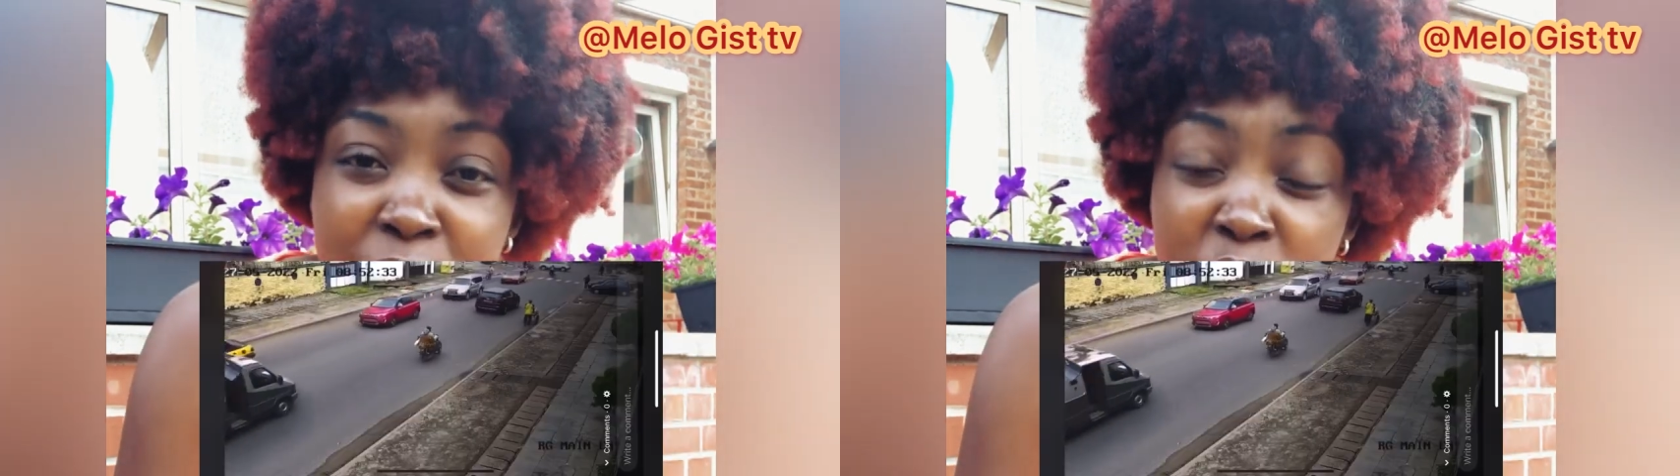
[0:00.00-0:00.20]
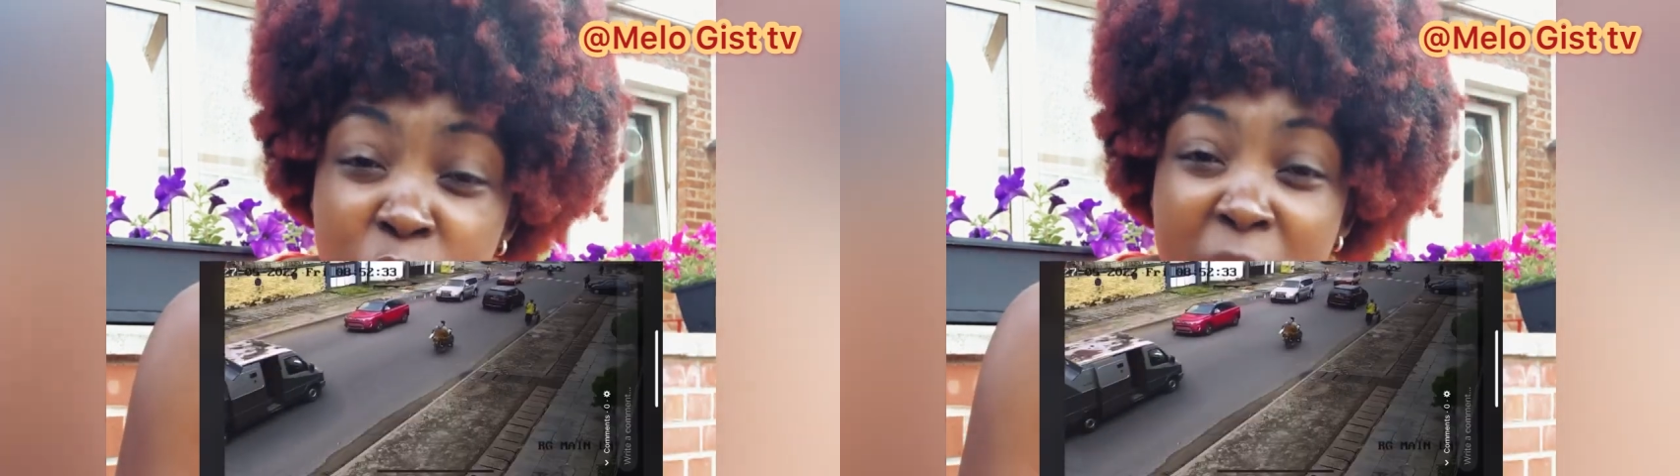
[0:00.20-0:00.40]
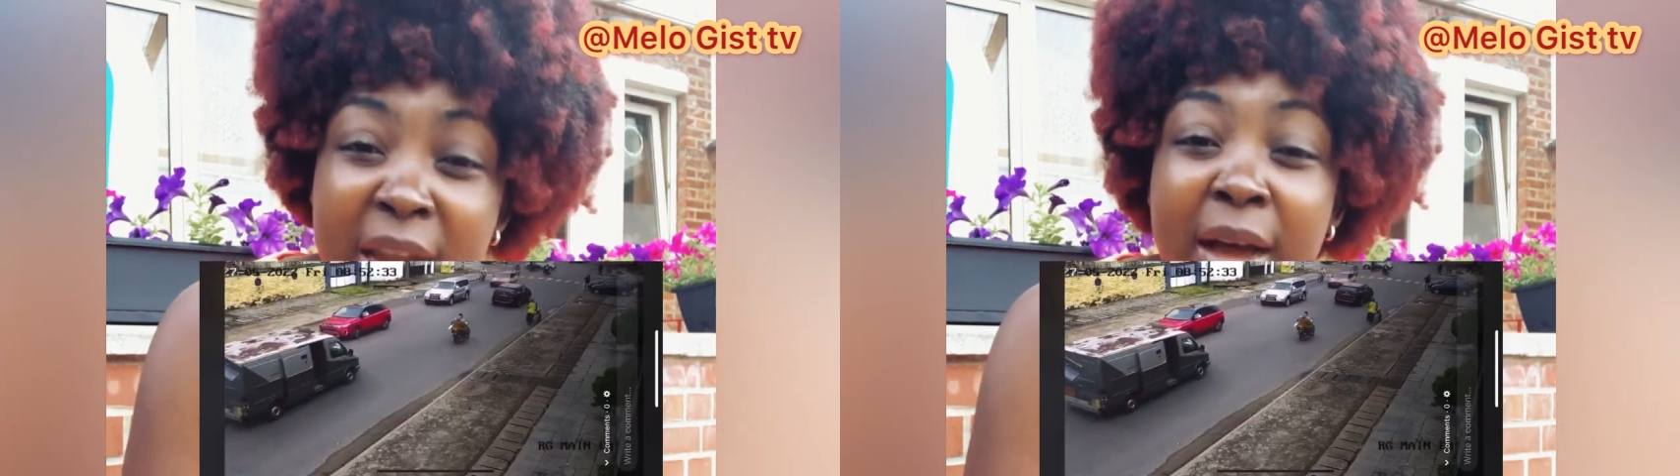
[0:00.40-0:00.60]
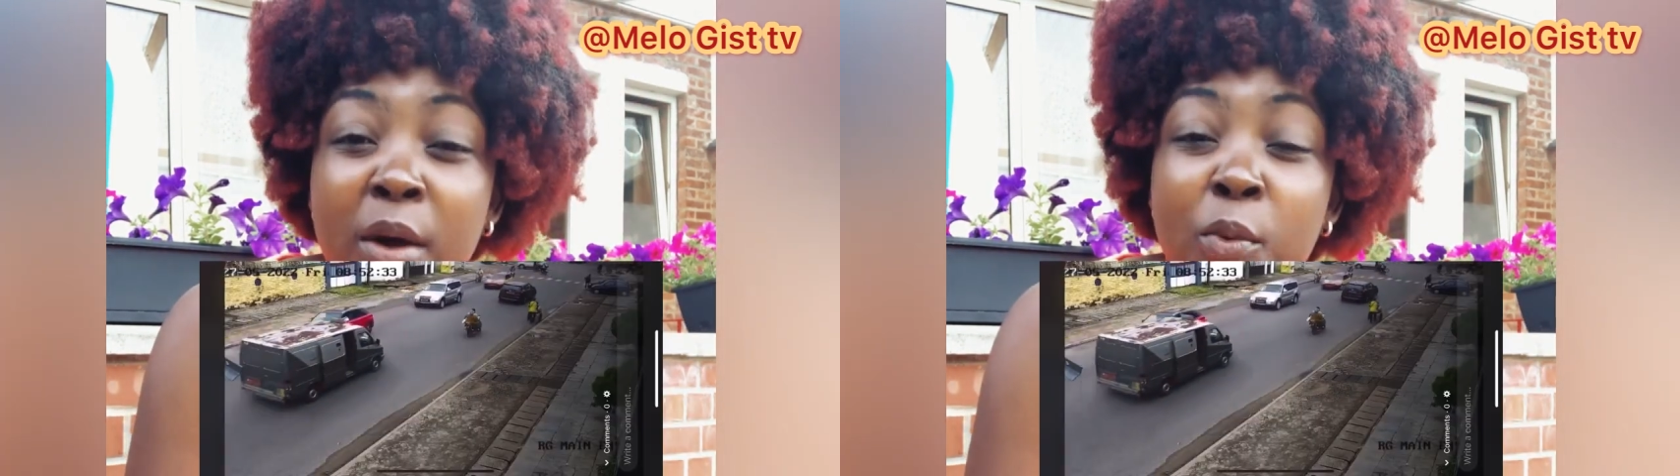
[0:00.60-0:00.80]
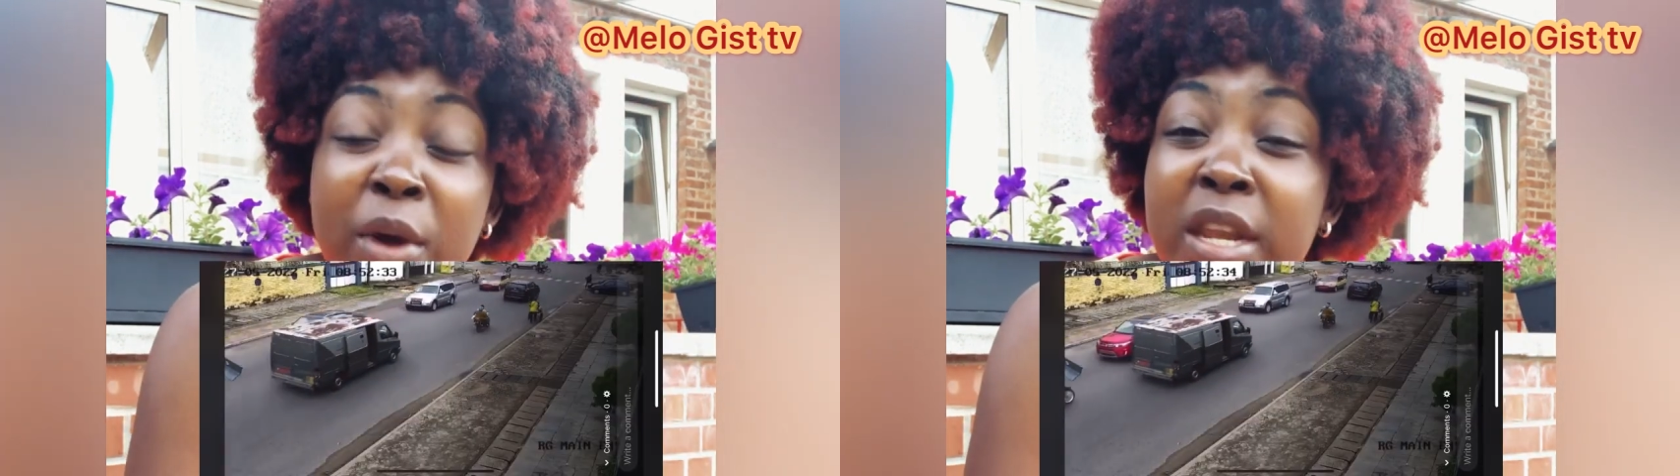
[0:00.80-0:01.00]
for
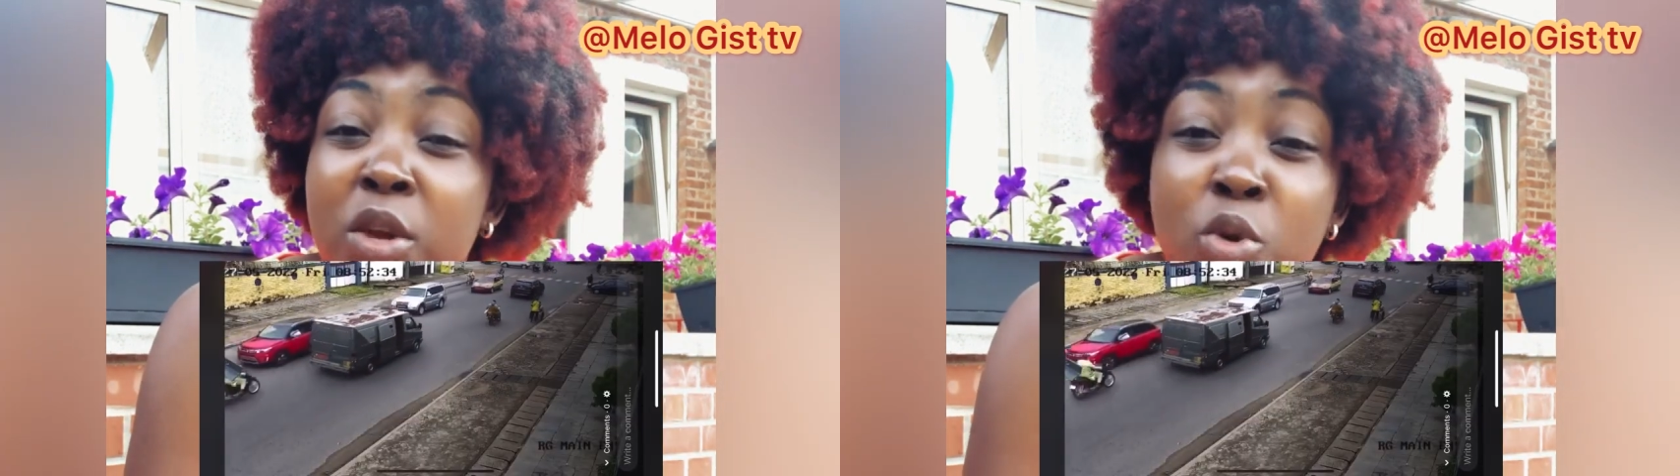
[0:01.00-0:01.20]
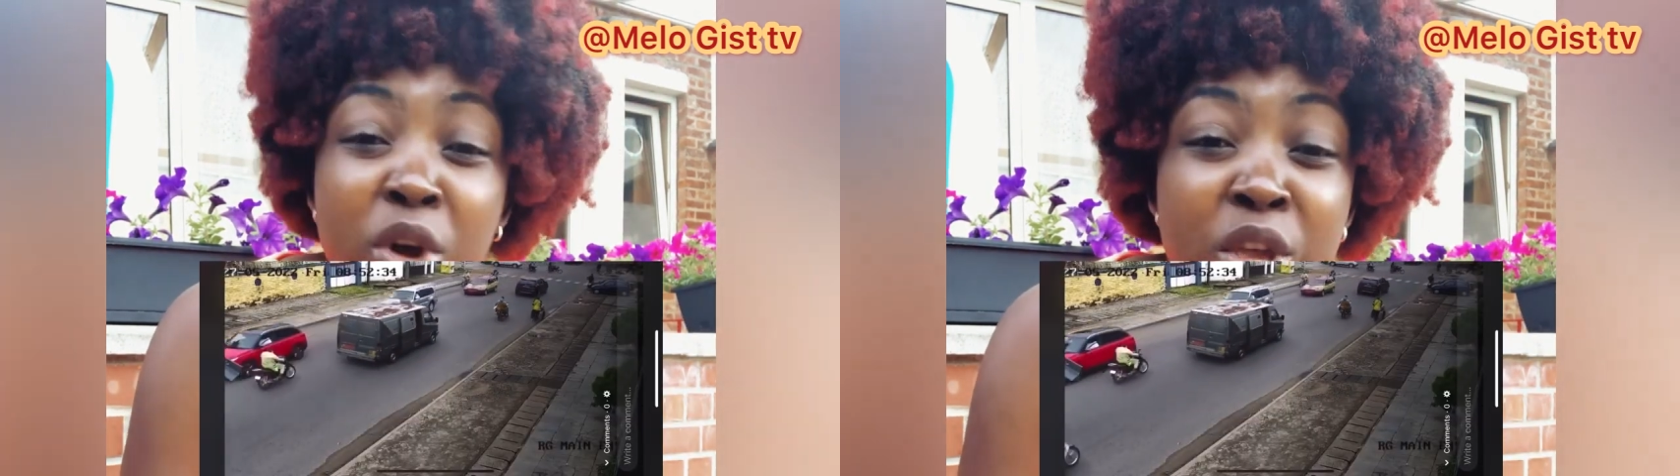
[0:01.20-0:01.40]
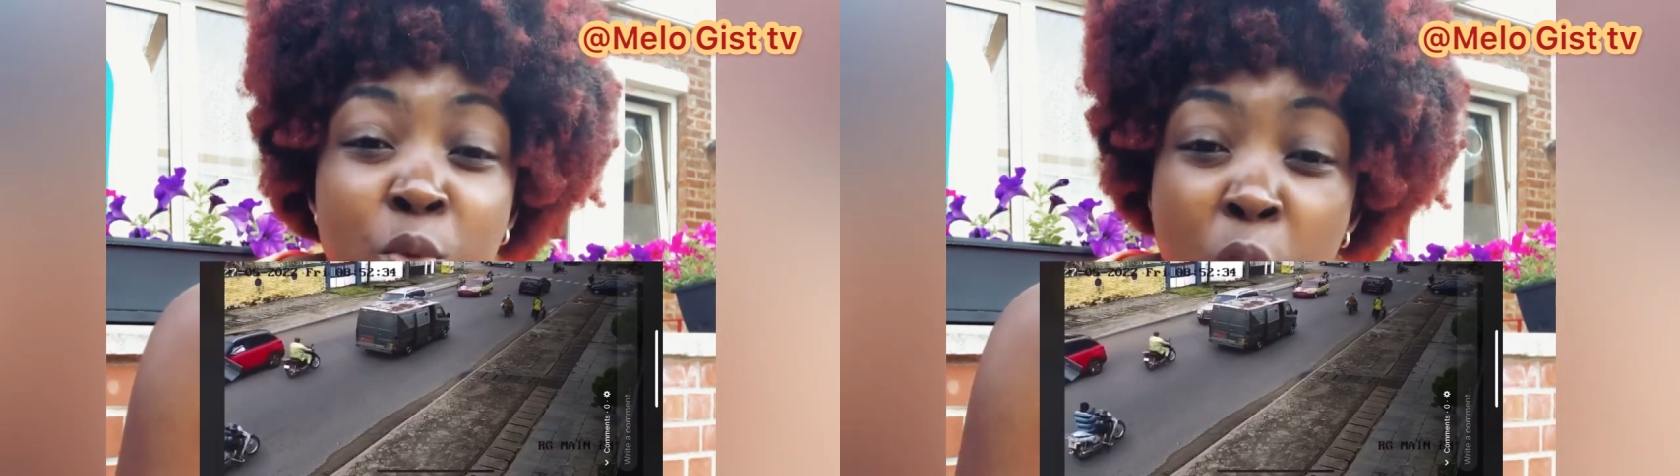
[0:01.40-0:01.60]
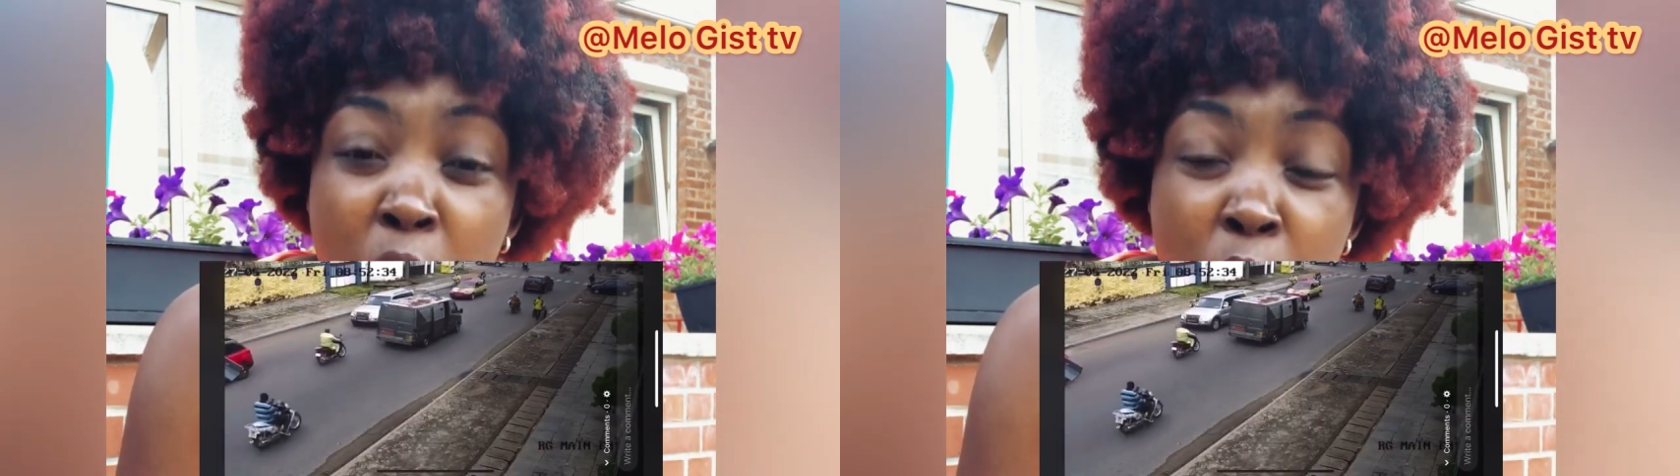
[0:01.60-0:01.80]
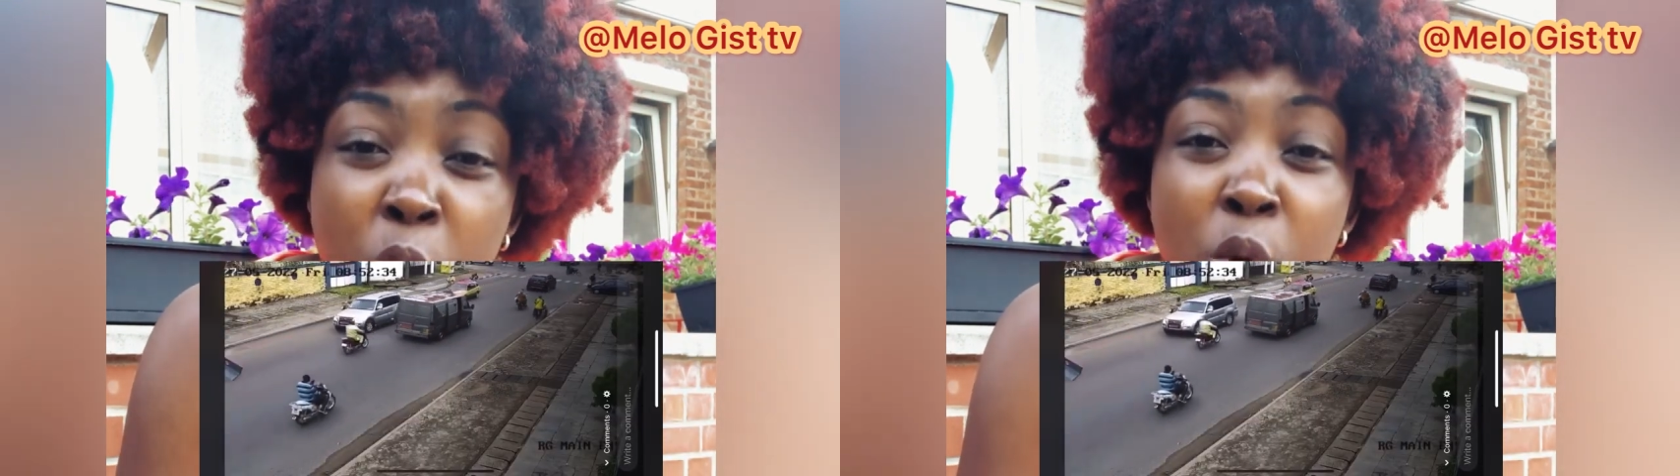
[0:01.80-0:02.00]
Dwala where the goy
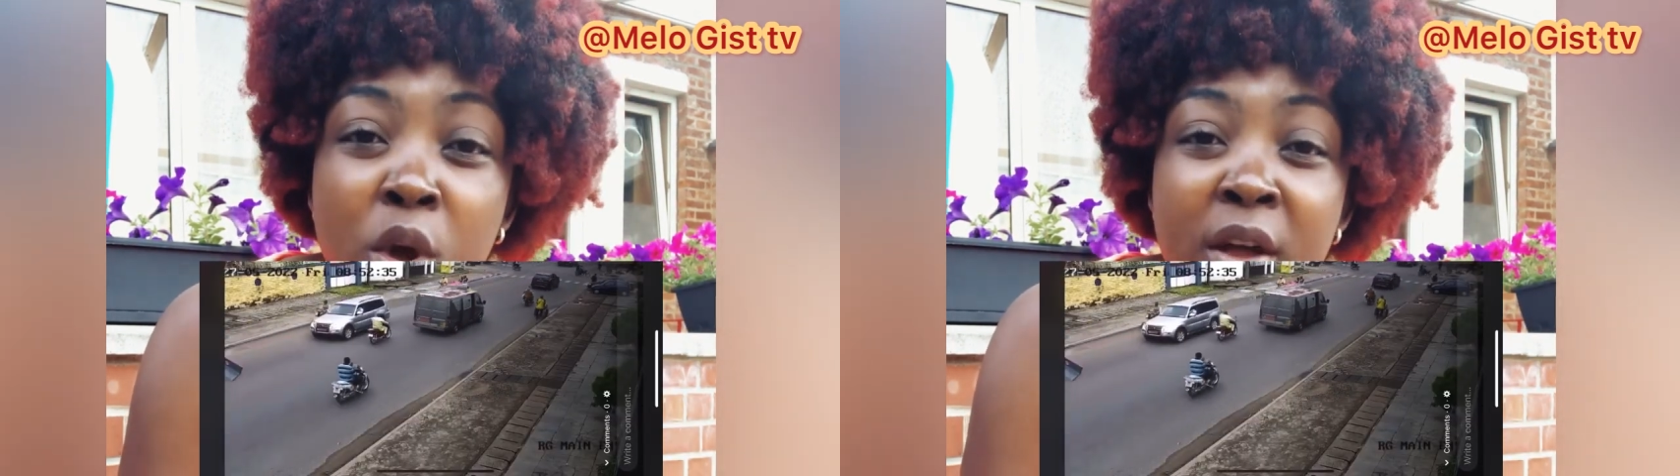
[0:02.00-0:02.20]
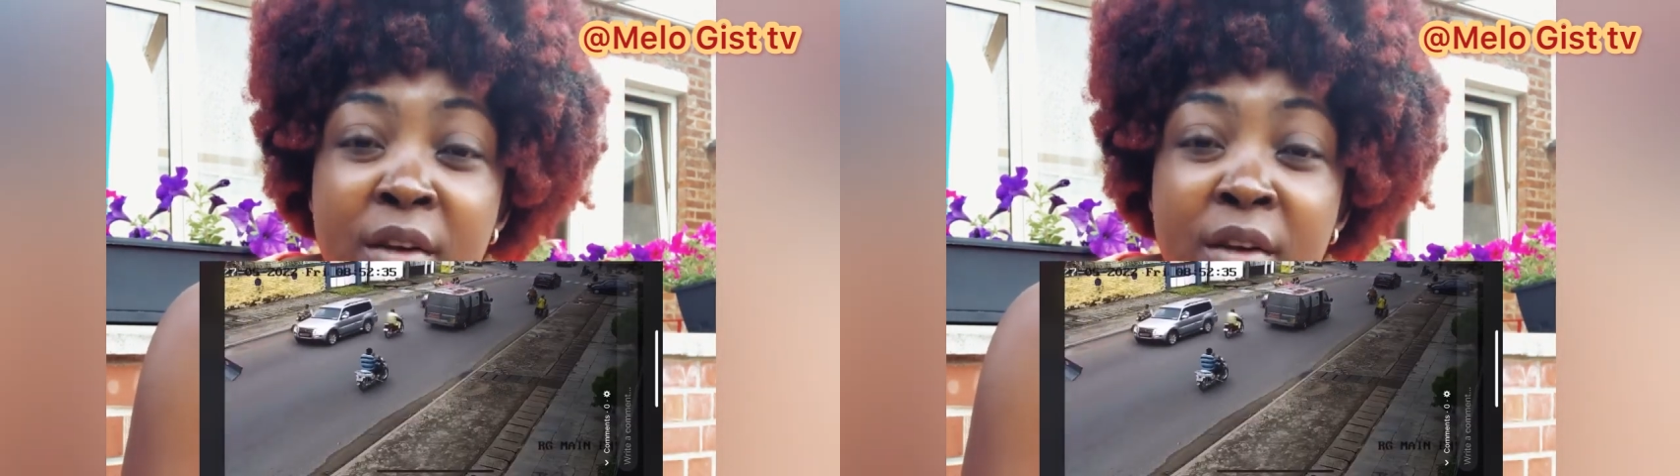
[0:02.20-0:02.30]
walk o